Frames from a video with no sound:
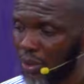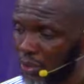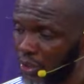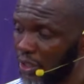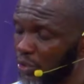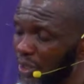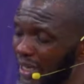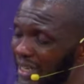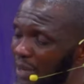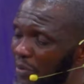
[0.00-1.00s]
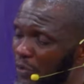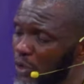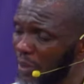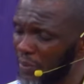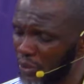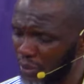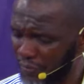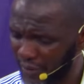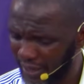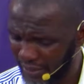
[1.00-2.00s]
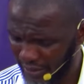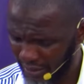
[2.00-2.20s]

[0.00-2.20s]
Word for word: It's, not, it's so that the name of God might be glorified.